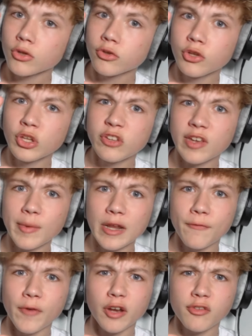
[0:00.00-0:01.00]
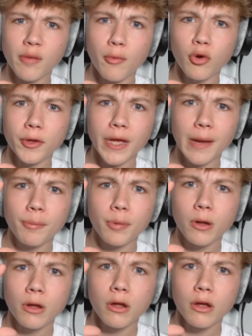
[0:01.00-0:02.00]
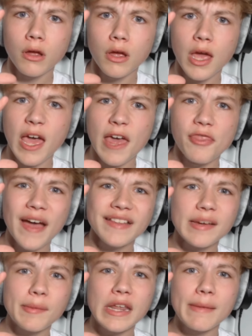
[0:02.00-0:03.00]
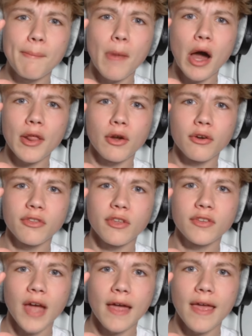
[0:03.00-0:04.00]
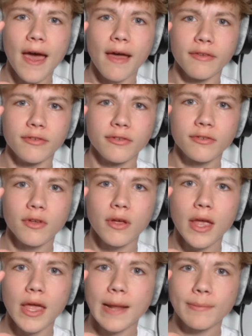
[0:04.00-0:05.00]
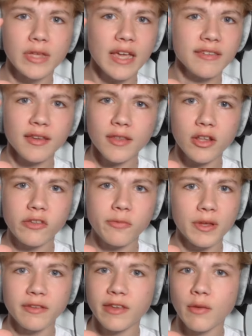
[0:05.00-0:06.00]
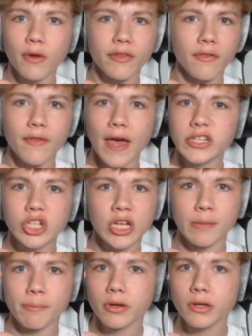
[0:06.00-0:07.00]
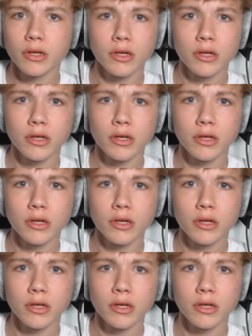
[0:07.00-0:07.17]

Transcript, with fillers: Do you see how many fingers I'm holding up? That's how many monitors this guy has. And I'm guessing that his PC wasn't that cheap.